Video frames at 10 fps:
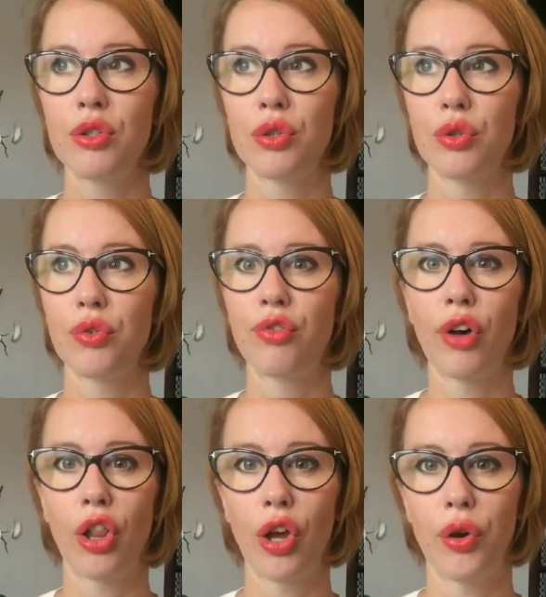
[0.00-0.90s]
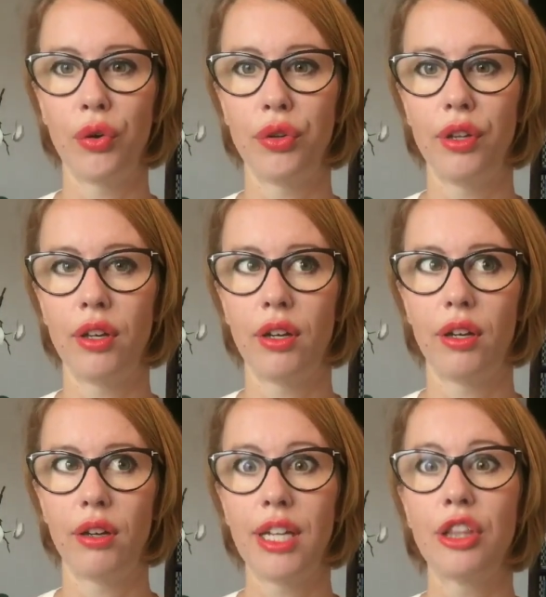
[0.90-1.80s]
to follow
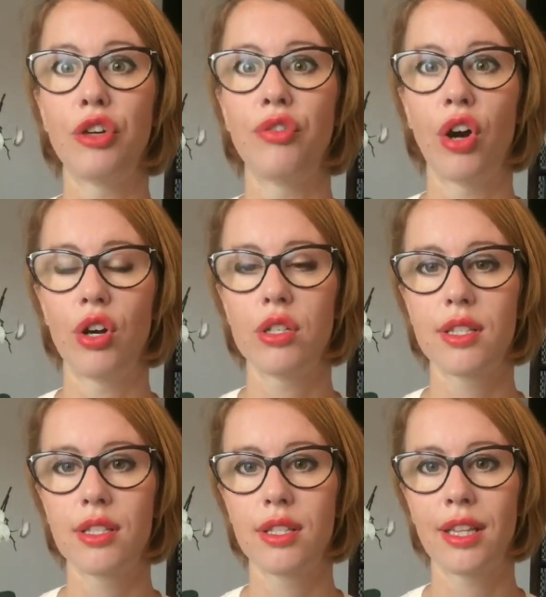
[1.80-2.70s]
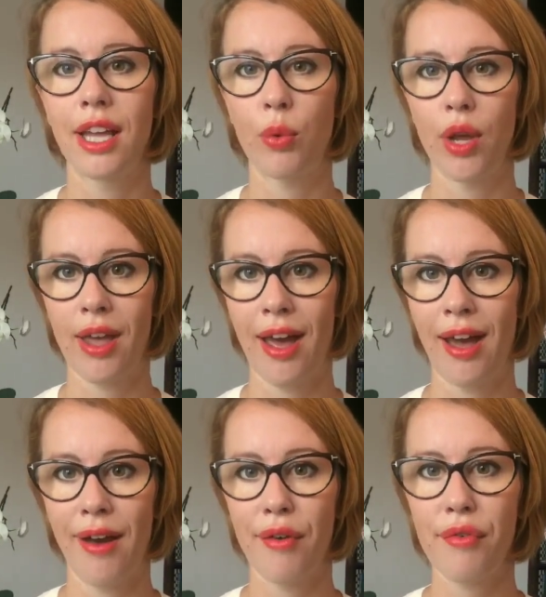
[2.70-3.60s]
the inner voice that we
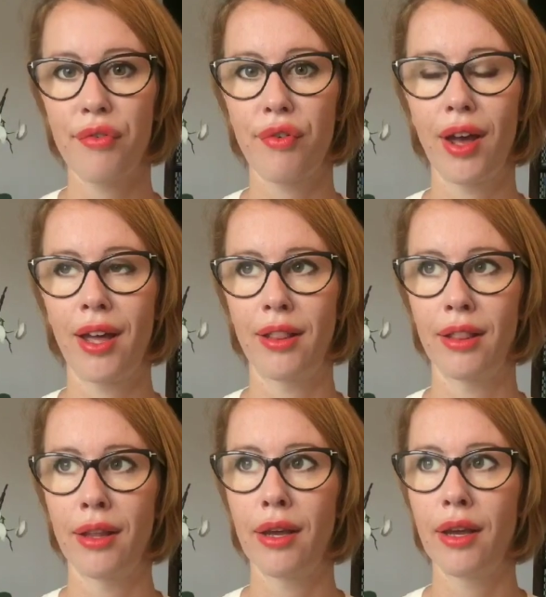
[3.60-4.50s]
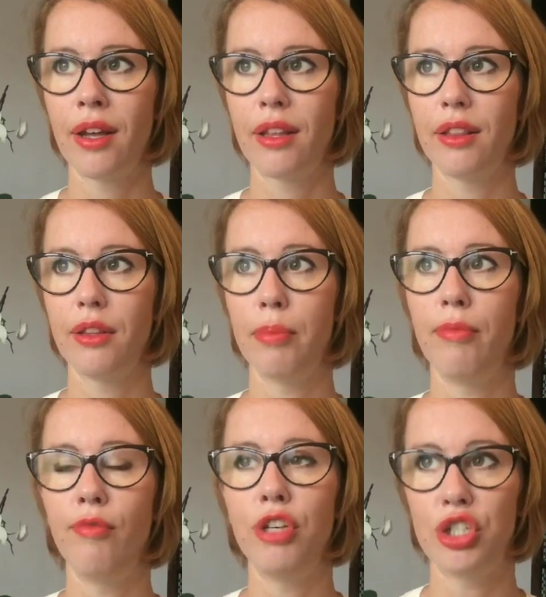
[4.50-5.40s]
have and the
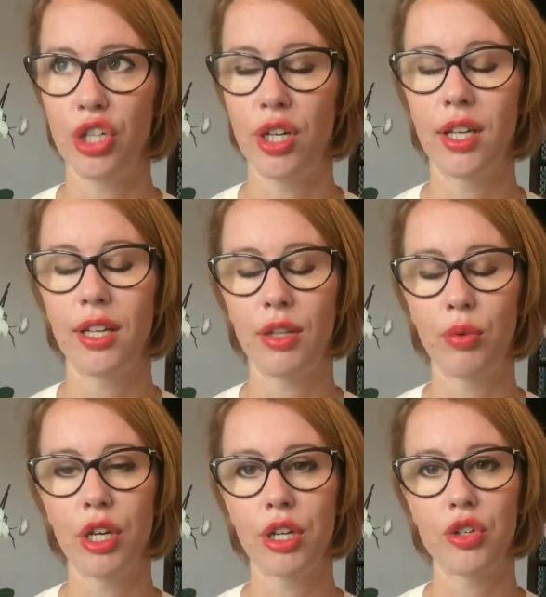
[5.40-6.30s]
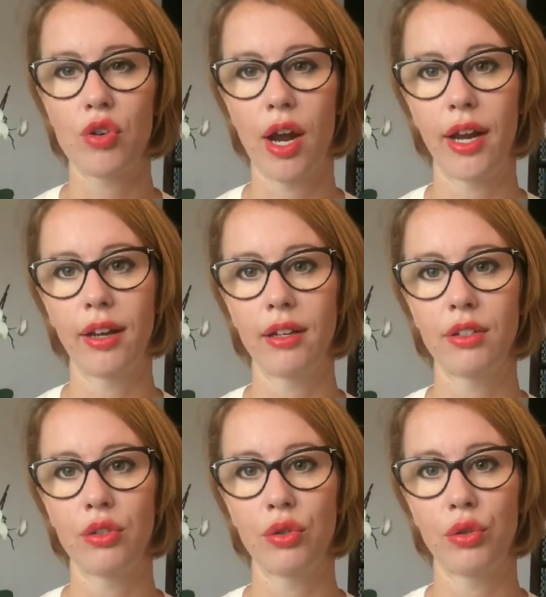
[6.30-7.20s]
vision that we are trying
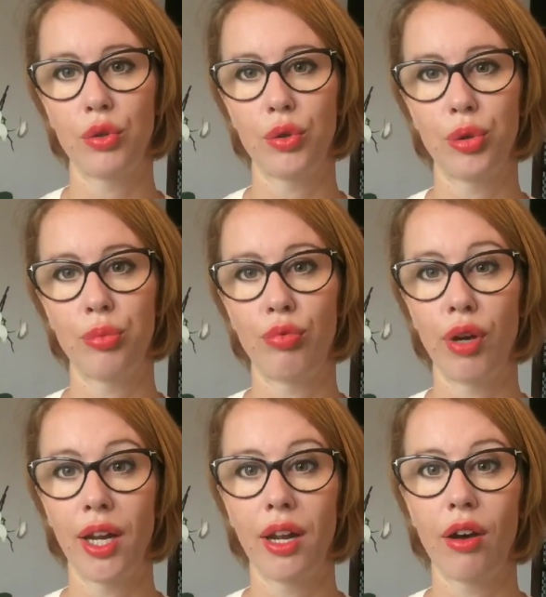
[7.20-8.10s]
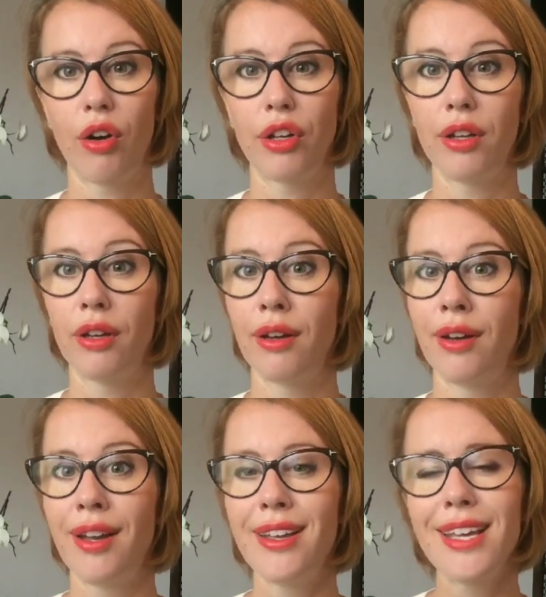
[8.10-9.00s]
to bring, or the
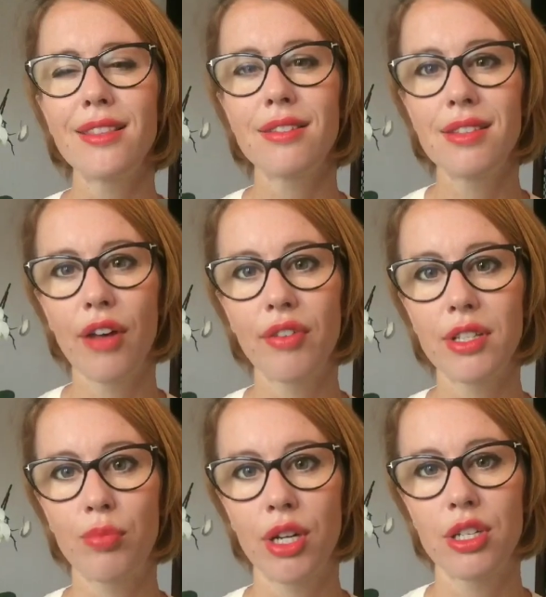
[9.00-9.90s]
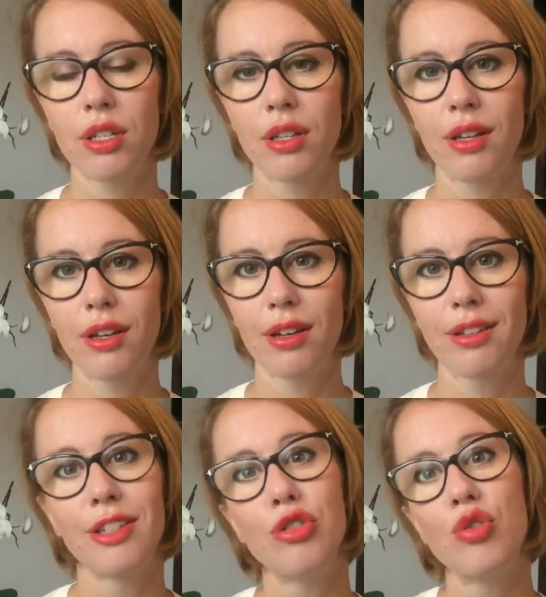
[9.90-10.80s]
self-expression,
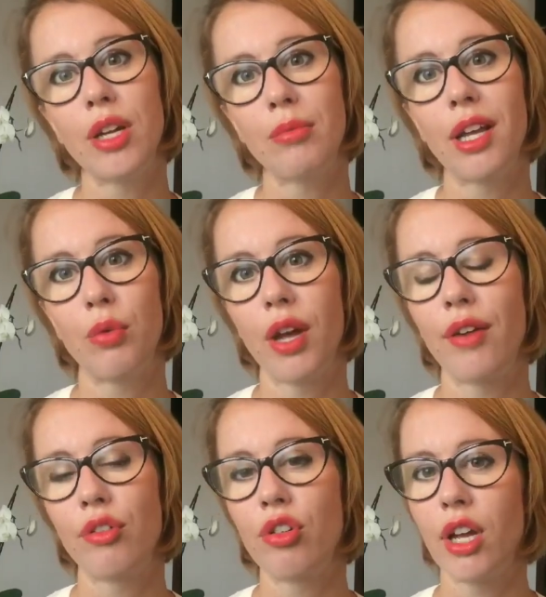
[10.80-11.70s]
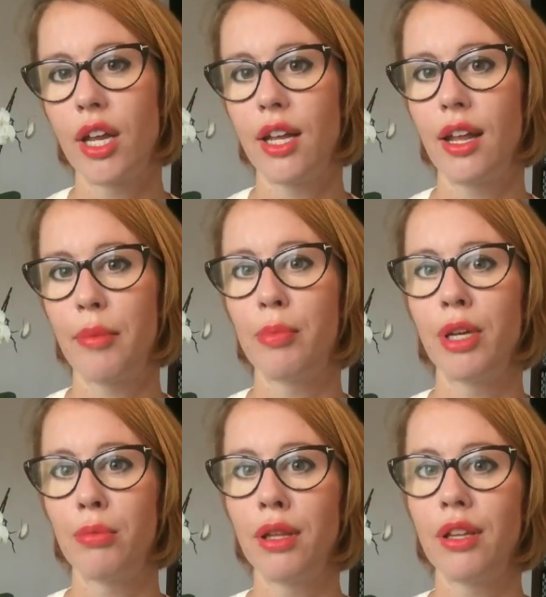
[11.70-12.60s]
the dream that we have created. I'm a
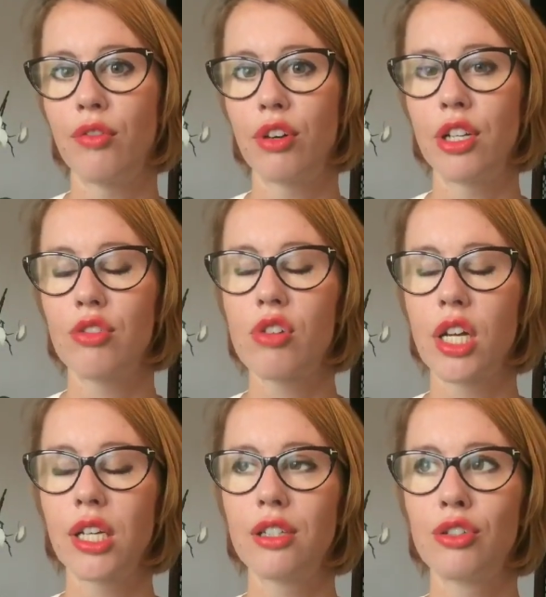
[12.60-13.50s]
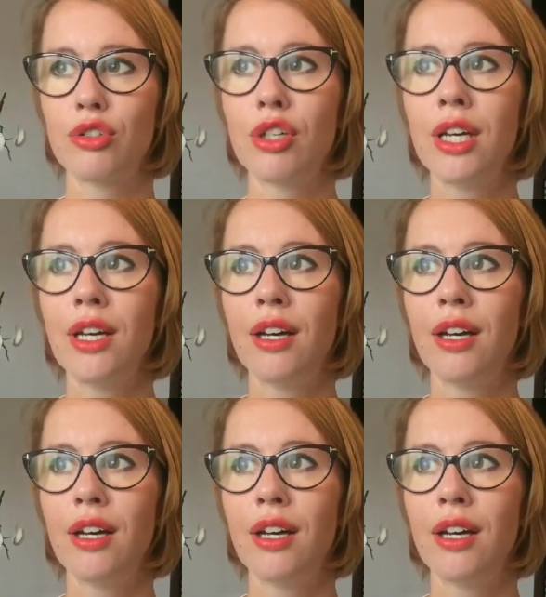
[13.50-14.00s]
big believer in trying to